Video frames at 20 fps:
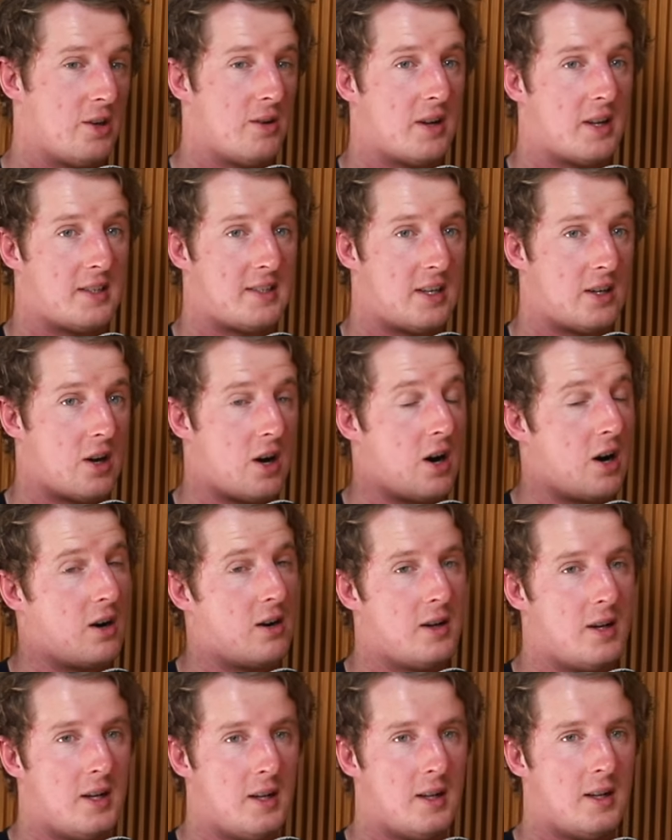And I said, oh,
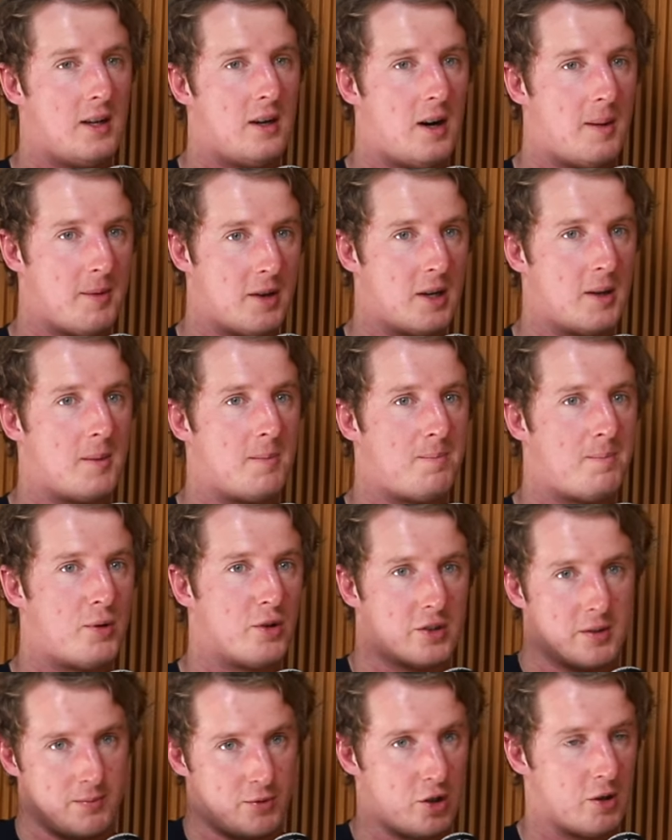I'm going to
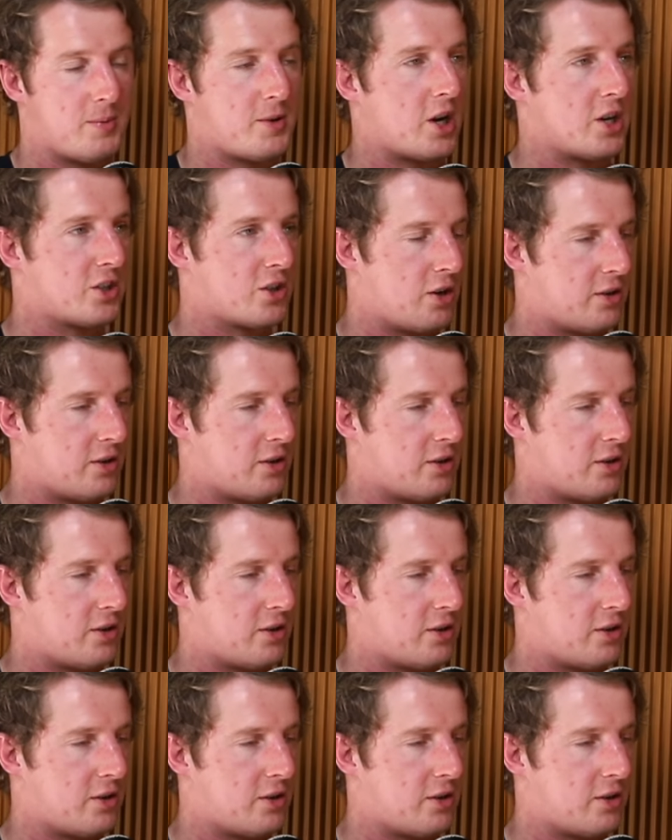put some Supercoach